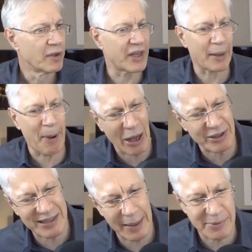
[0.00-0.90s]
That about
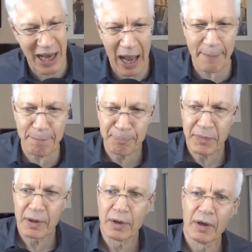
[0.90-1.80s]
the same time
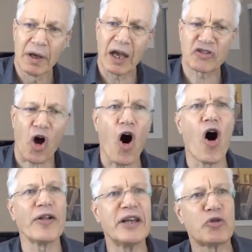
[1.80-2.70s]
as
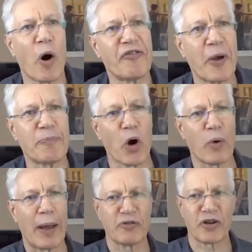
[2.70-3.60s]
all these welfare
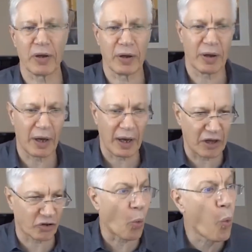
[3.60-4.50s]
programs
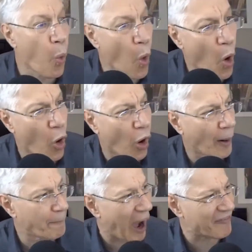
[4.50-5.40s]
as a war
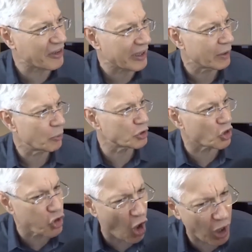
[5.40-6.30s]
on poverty was
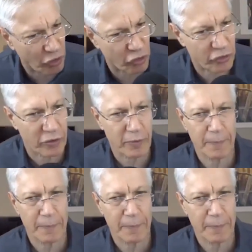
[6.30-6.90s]
launched,